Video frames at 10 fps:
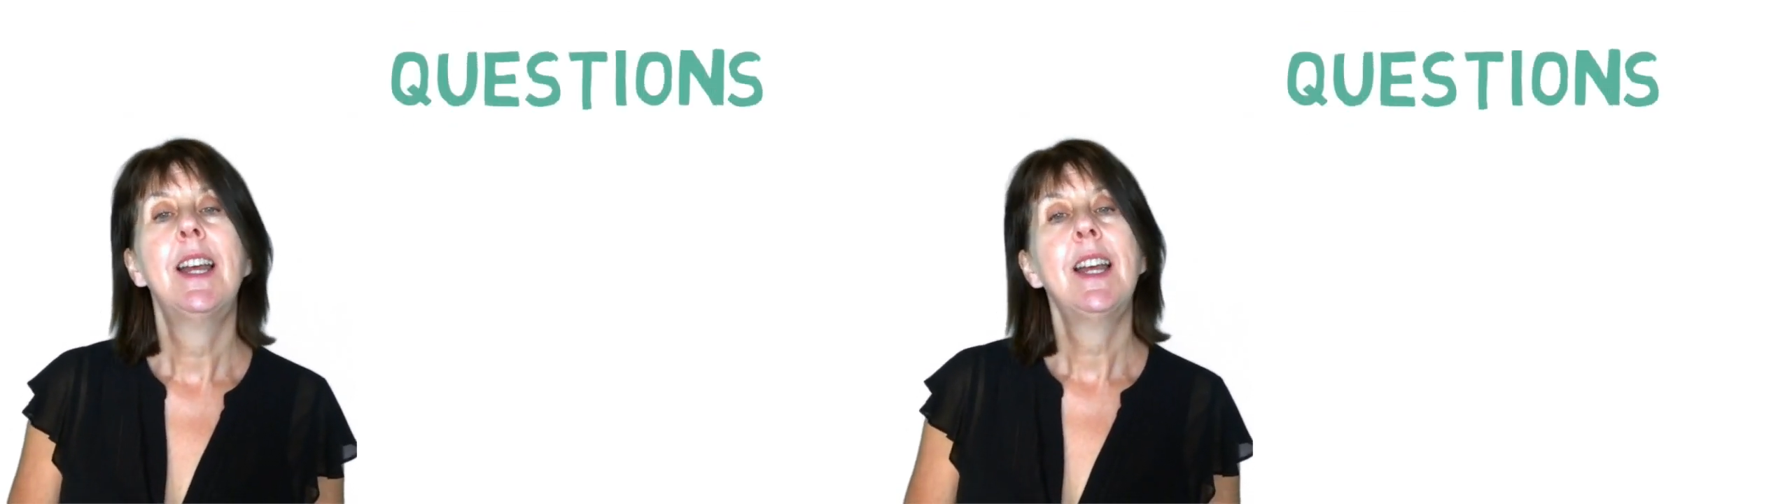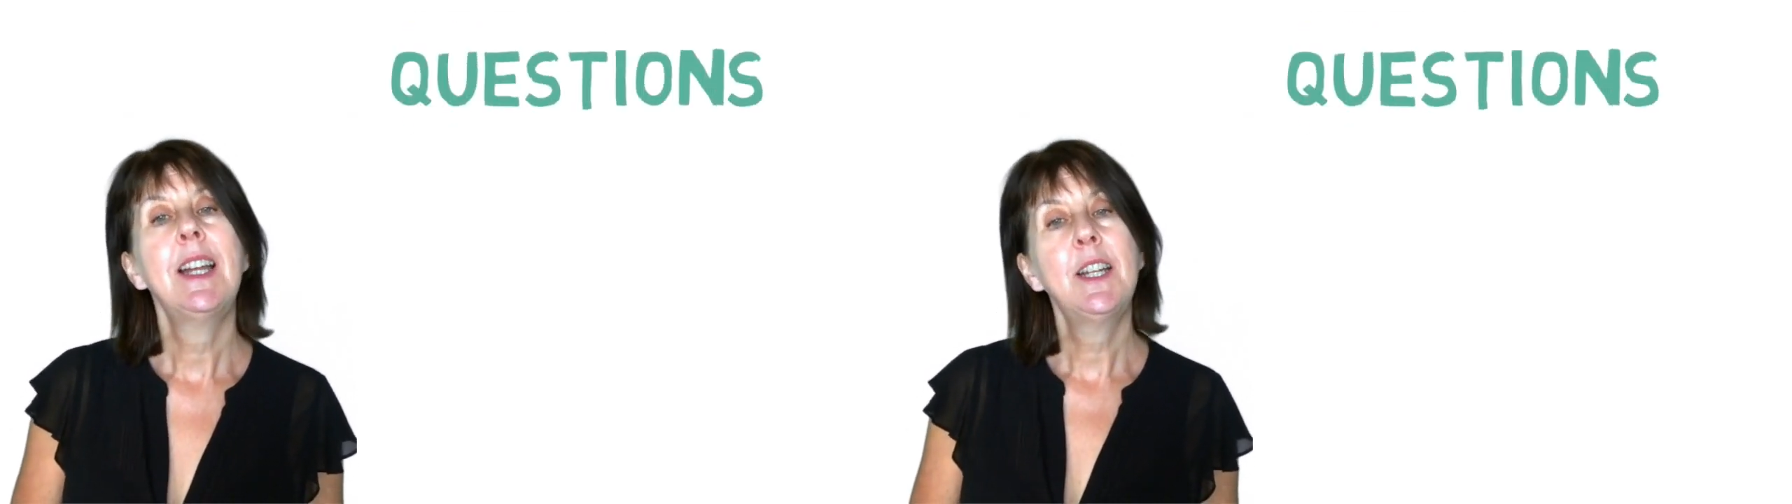
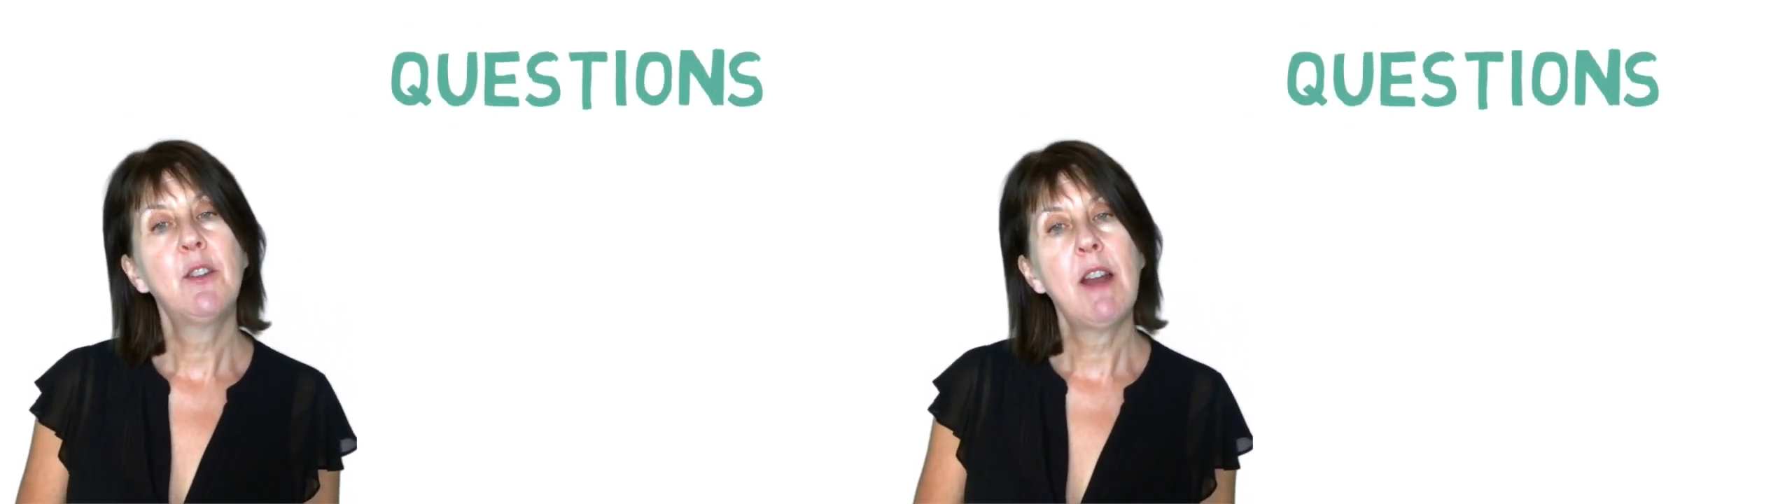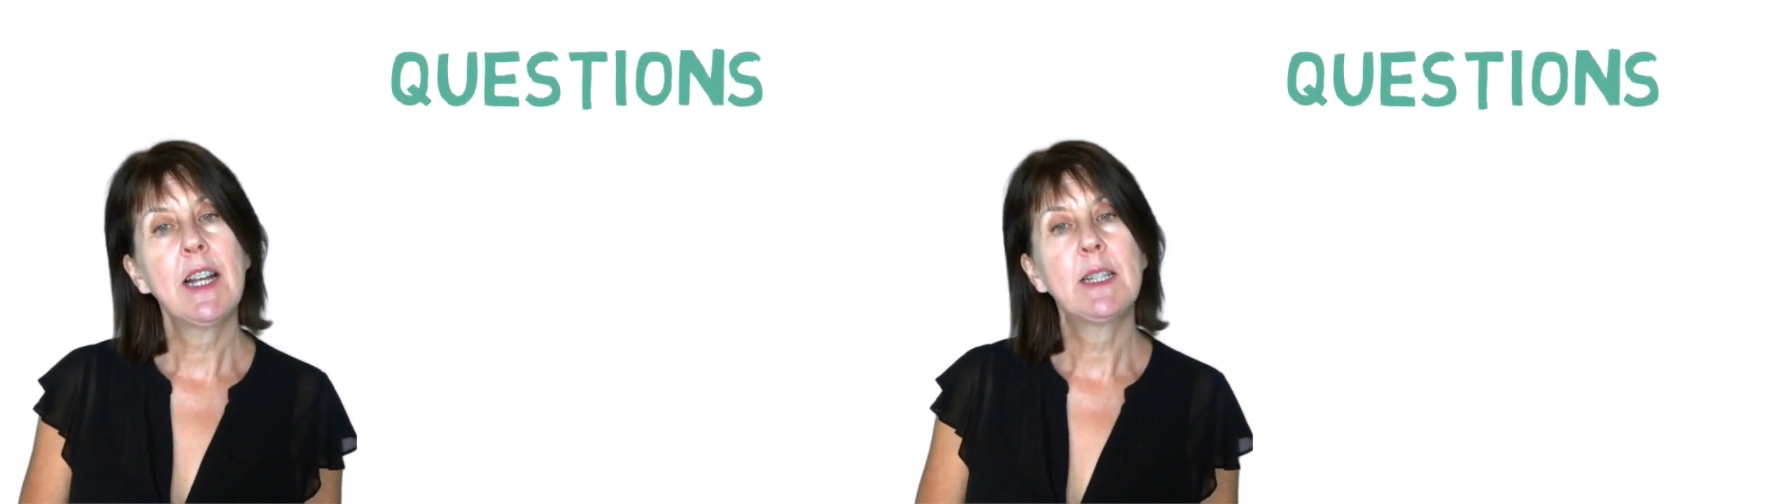In
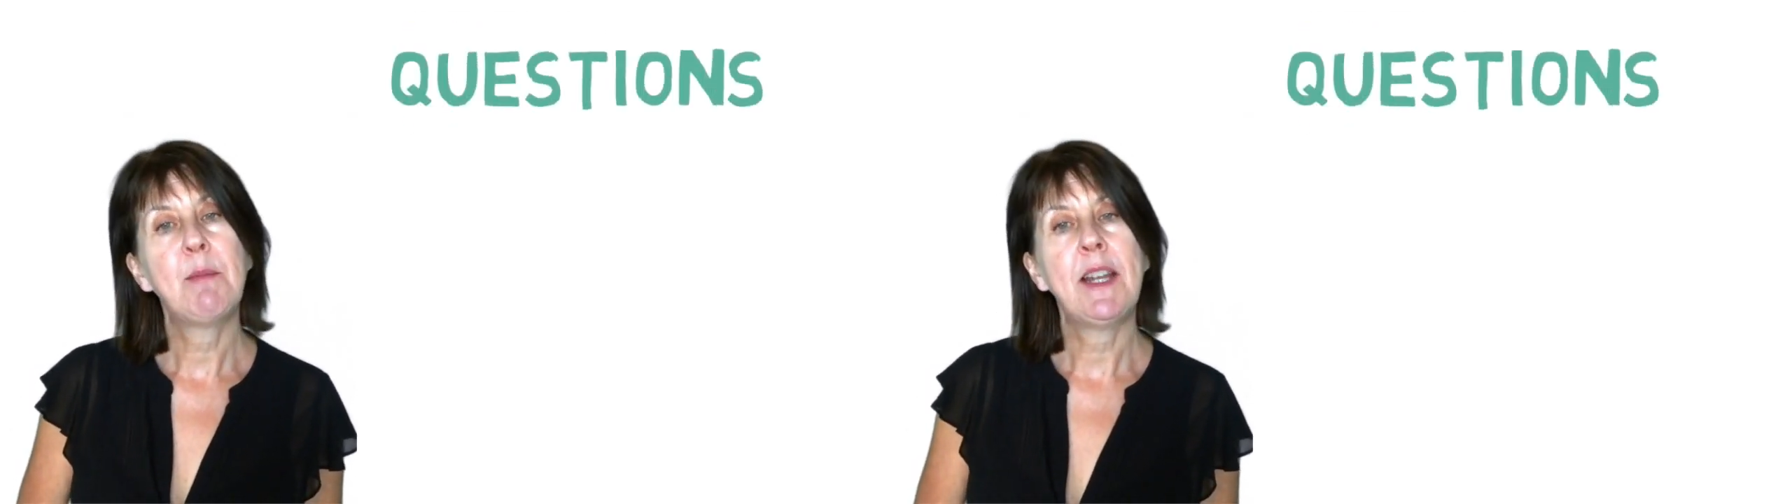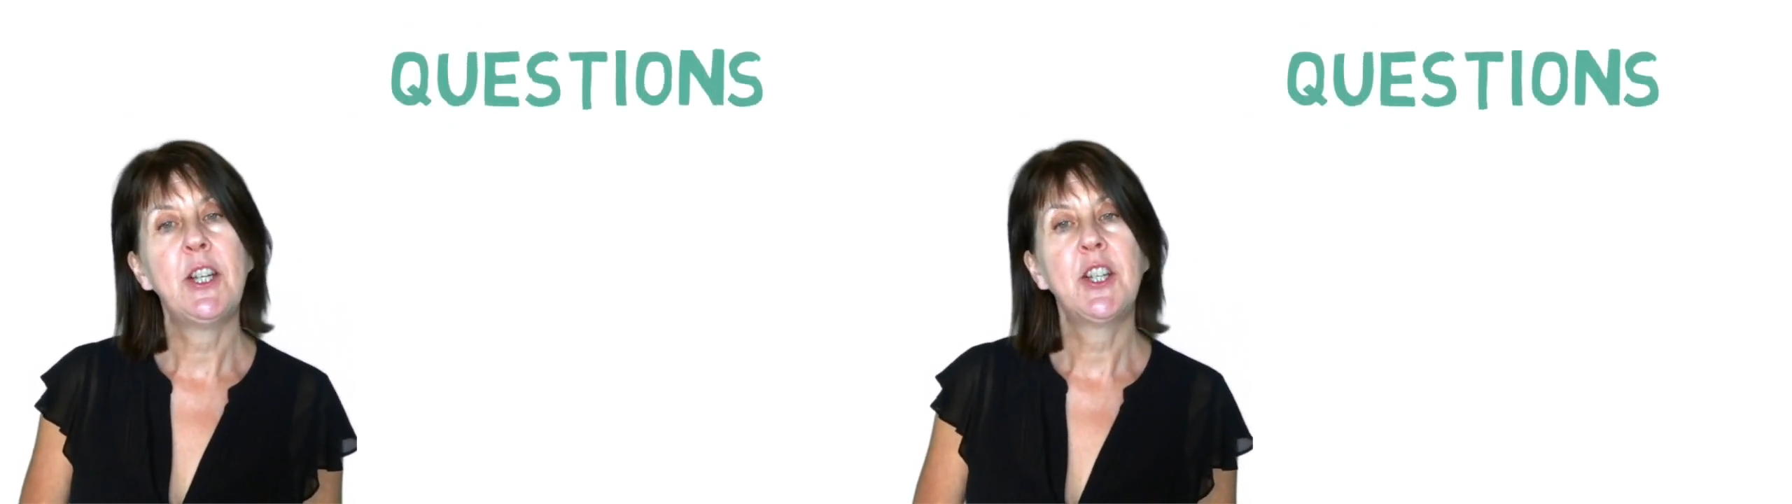direct
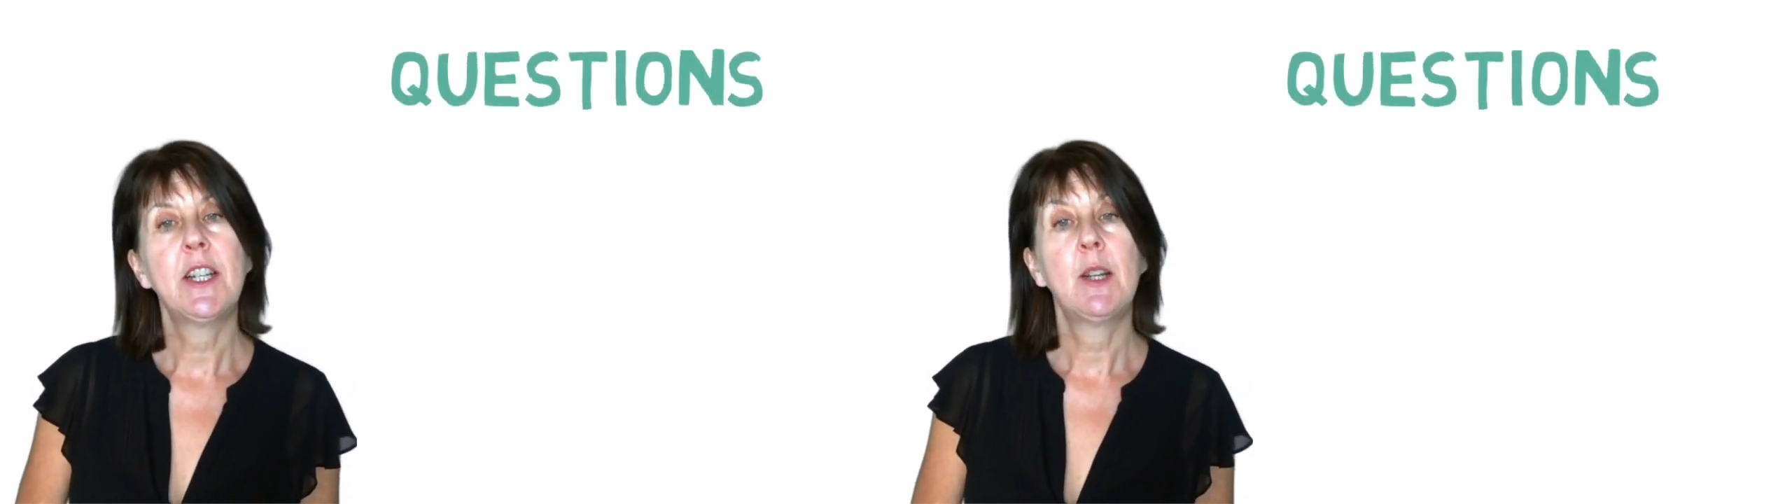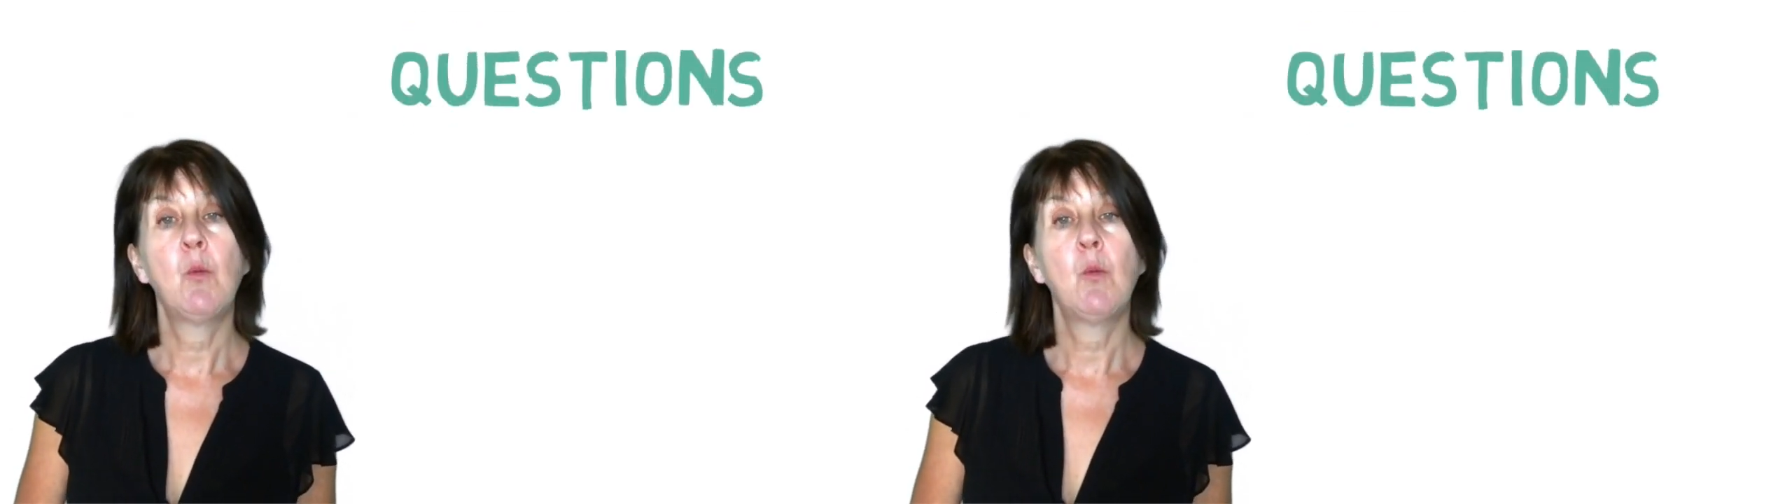speech,